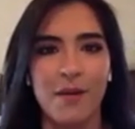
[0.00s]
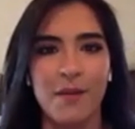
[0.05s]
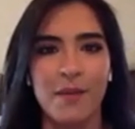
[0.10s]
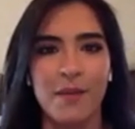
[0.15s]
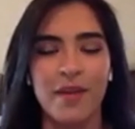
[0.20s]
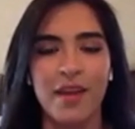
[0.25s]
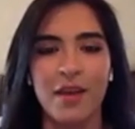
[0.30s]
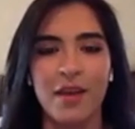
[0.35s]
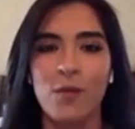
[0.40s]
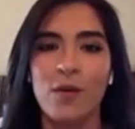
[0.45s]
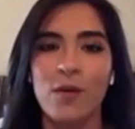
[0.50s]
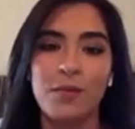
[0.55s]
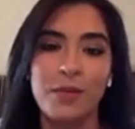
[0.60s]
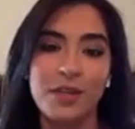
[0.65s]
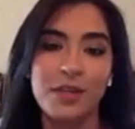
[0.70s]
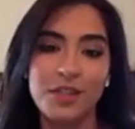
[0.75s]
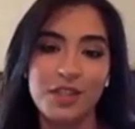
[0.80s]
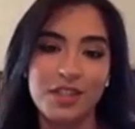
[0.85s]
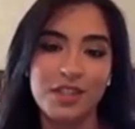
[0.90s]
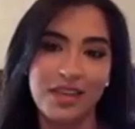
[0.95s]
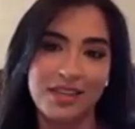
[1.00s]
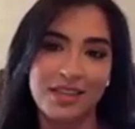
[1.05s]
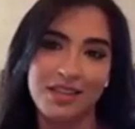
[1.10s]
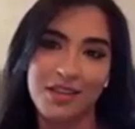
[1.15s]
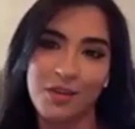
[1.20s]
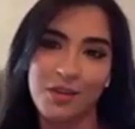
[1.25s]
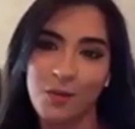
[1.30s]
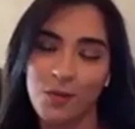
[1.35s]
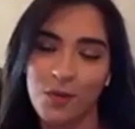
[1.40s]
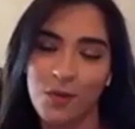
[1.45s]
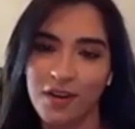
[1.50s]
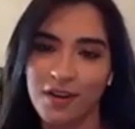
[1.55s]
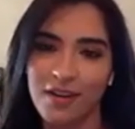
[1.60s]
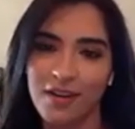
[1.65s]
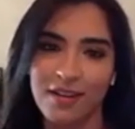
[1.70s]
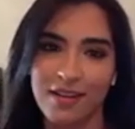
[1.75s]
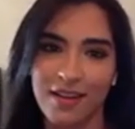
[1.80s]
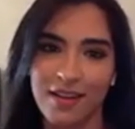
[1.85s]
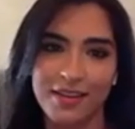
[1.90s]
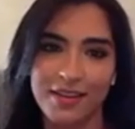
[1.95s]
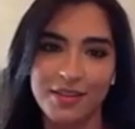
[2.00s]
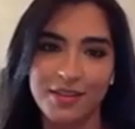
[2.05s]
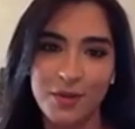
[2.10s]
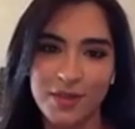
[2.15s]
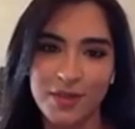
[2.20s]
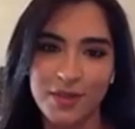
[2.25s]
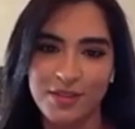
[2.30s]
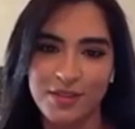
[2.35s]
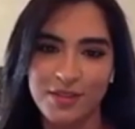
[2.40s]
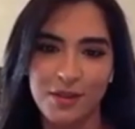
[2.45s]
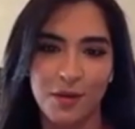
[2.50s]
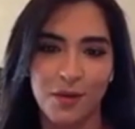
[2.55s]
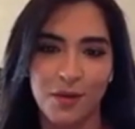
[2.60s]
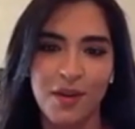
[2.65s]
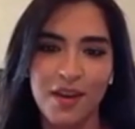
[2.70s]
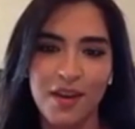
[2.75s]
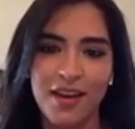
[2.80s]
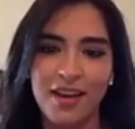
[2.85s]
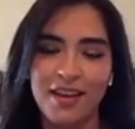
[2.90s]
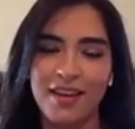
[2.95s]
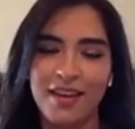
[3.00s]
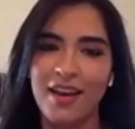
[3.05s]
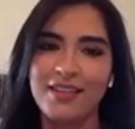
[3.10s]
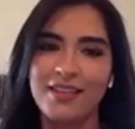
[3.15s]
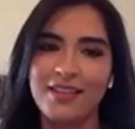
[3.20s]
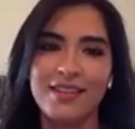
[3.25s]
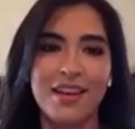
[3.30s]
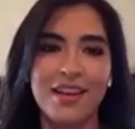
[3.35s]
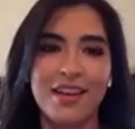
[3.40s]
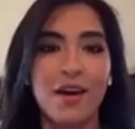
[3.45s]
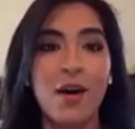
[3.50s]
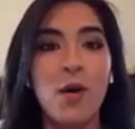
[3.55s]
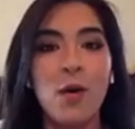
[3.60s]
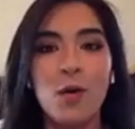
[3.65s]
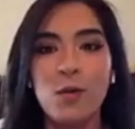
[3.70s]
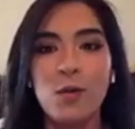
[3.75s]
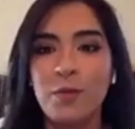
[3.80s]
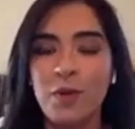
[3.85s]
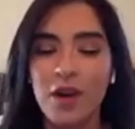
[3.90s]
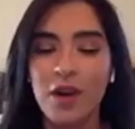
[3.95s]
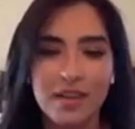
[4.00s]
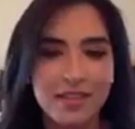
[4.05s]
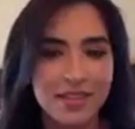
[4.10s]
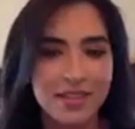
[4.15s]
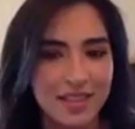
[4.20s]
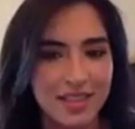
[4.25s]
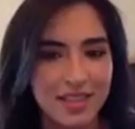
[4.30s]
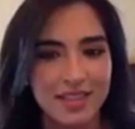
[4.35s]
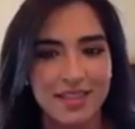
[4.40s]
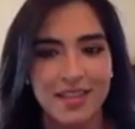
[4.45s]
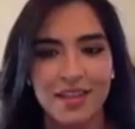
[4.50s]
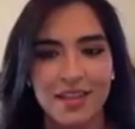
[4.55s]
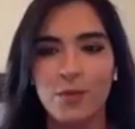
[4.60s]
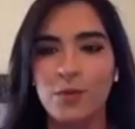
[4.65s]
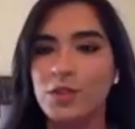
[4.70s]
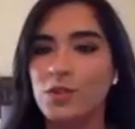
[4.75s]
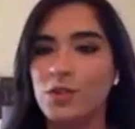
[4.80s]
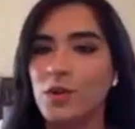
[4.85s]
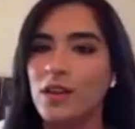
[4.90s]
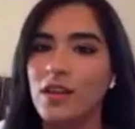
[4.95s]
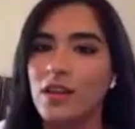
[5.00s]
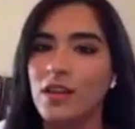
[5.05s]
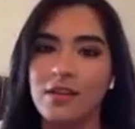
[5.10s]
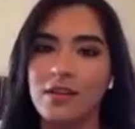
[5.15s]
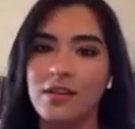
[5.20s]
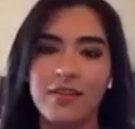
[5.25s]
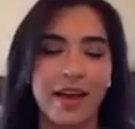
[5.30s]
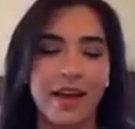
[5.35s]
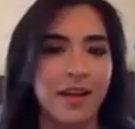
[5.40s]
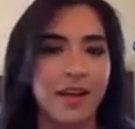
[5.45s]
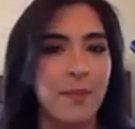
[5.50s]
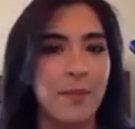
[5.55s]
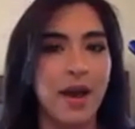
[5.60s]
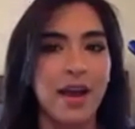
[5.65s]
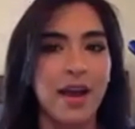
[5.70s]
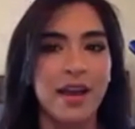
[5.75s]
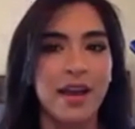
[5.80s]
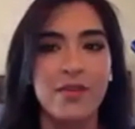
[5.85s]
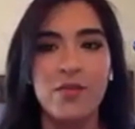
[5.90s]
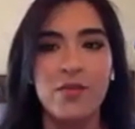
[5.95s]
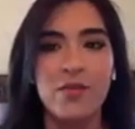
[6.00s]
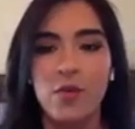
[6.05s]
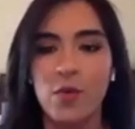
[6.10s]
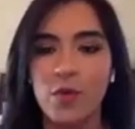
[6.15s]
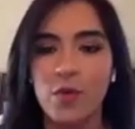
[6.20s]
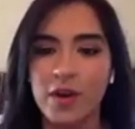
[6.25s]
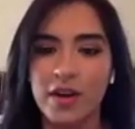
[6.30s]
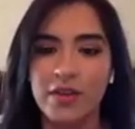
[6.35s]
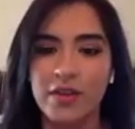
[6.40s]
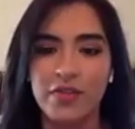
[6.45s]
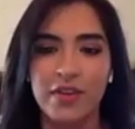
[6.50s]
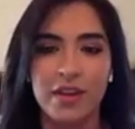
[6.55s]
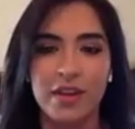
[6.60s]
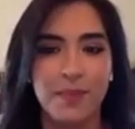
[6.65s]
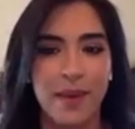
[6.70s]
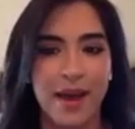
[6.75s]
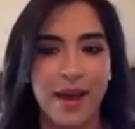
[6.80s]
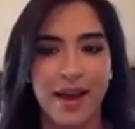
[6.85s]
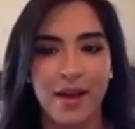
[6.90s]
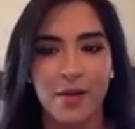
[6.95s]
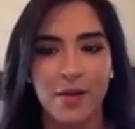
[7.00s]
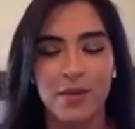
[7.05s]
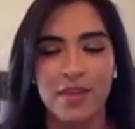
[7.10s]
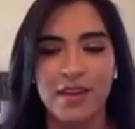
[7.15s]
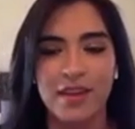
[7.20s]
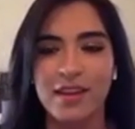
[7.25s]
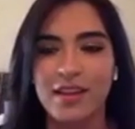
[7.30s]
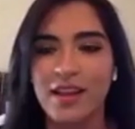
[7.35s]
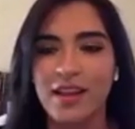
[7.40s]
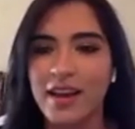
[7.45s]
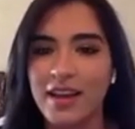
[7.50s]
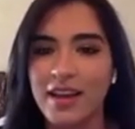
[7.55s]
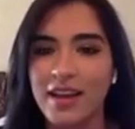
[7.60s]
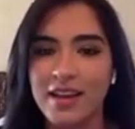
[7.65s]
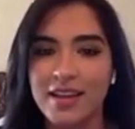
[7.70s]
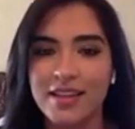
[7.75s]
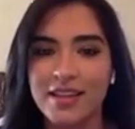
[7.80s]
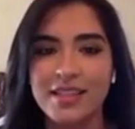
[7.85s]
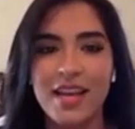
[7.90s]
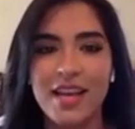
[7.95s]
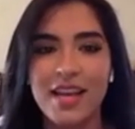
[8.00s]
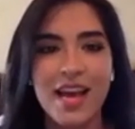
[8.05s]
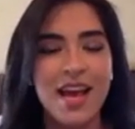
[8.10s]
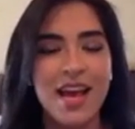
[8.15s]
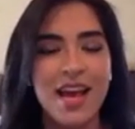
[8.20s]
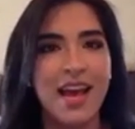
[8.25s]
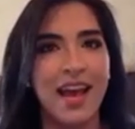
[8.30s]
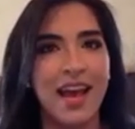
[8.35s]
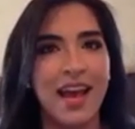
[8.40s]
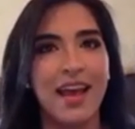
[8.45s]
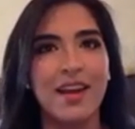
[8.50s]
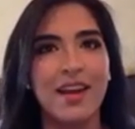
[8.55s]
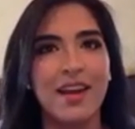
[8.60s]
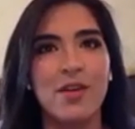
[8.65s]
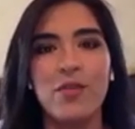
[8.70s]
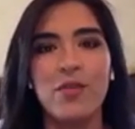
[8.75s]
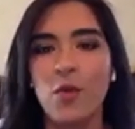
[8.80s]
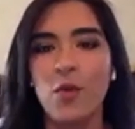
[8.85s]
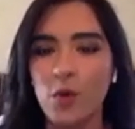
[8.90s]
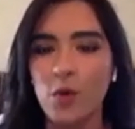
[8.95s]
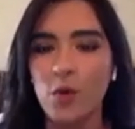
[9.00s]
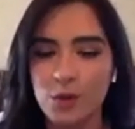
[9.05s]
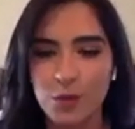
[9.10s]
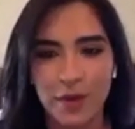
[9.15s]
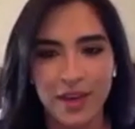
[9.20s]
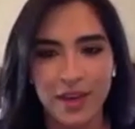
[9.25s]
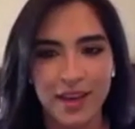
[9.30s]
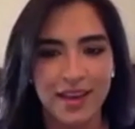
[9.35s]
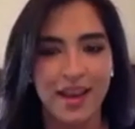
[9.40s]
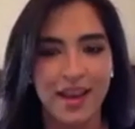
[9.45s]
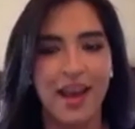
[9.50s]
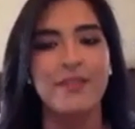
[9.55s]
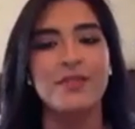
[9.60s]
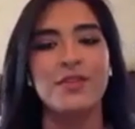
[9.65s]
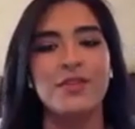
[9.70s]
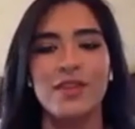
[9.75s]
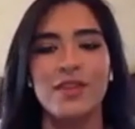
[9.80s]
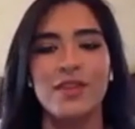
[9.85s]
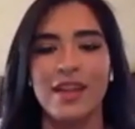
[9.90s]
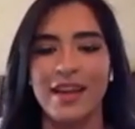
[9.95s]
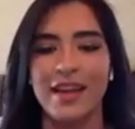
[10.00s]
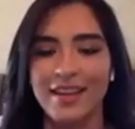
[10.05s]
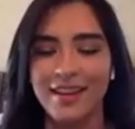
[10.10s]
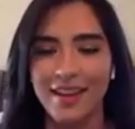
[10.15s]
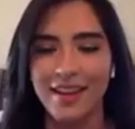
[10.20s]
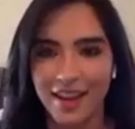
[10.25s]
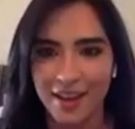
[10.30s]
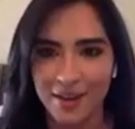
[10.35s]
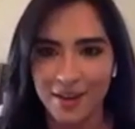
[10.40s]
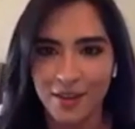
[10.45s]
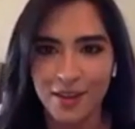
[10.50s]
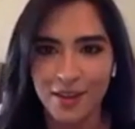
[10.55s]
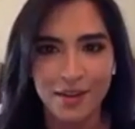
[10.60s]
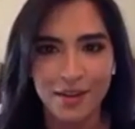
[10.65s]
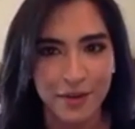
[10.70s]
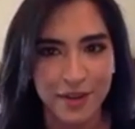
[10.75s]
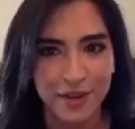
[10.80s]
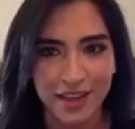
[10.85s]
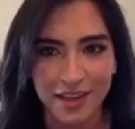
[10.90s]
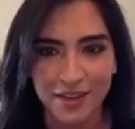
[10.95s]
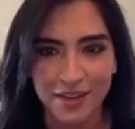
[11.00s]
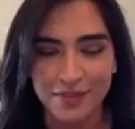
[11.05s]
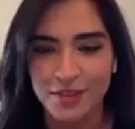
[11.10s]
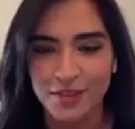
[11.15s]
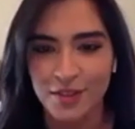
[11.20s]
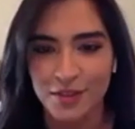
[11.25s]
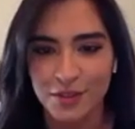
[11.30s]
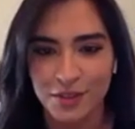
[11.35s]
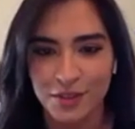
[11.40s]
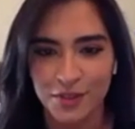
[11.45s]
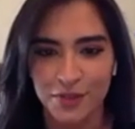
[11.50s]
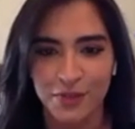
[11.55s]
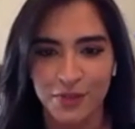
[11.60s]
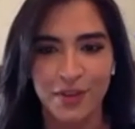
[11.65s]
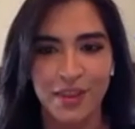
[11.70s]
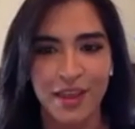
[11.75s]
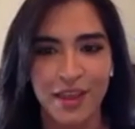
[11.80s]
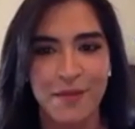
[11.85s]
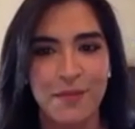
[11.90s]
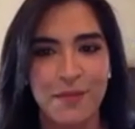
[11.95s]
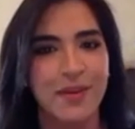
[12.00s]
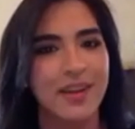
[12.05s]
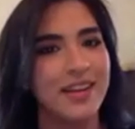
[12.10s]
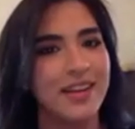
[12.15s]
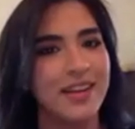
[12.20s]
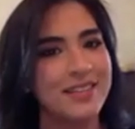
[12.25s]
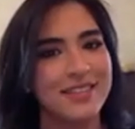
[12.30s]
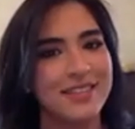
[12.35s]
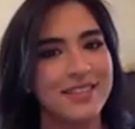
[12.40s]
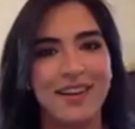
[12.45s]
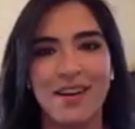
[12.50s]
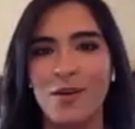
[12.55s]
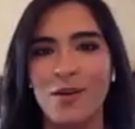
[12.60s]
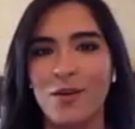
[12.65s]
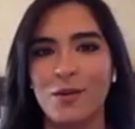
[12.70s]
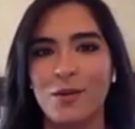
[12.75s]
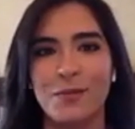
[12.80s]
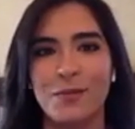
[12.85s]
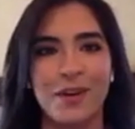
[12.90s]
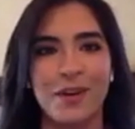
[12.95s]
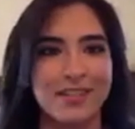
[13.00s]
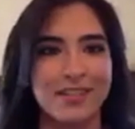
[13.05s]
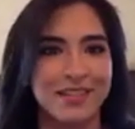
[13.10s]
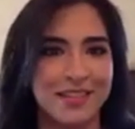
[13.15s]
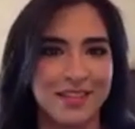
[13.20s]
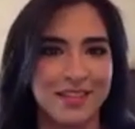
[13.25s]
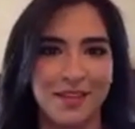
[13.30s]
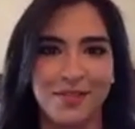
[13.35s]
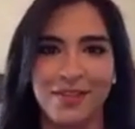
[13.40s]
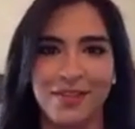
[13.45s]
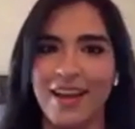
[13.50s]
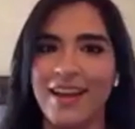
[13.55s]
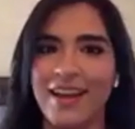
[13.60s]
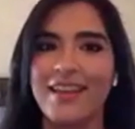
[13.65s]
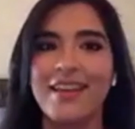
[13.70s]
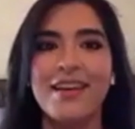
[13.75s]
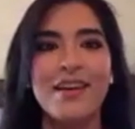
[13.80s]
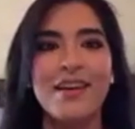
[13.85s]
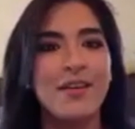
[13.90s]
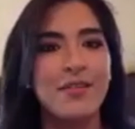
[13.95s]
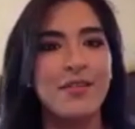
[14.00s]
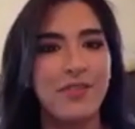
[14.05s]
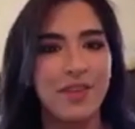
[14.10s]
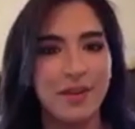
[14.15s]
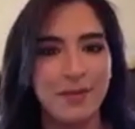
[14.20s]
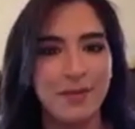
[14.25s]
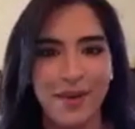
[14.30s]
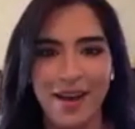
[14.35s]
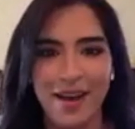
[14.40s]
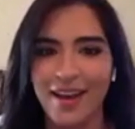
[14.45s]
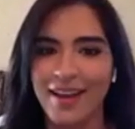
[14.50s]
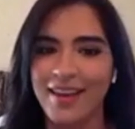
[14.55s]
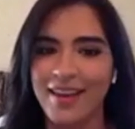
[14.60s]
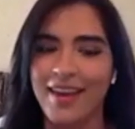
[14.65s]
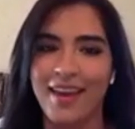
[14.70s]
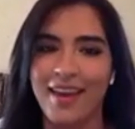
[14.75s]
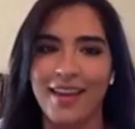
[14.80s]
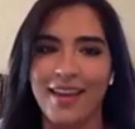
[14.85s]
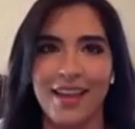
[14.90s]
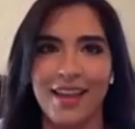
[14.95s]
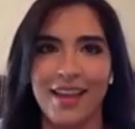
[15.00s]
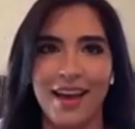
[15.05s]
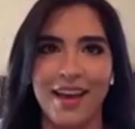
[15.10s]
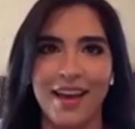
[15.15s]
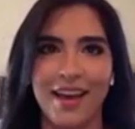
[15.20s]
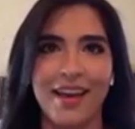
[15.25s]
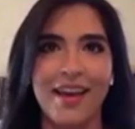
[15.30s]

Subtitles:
in what merchandising you want to like do it. So yeah, it's like a whole process, and we do a lot of like back and forth feedback with the client. And of course we have to like nail the creative solution for them, but it's a whole process of like feedback and like